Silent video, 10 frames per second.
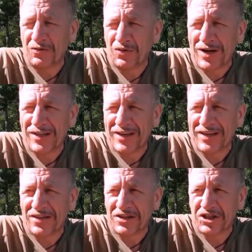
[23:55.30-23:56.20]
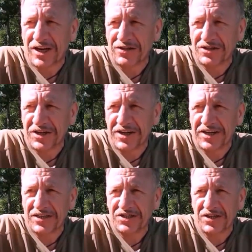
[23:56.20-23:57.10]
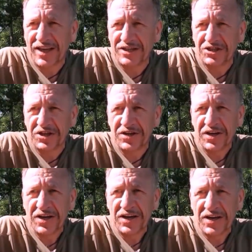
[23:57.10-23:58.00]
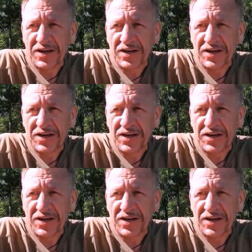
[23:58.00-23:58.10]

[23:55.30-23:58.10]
So really the shelter and insulation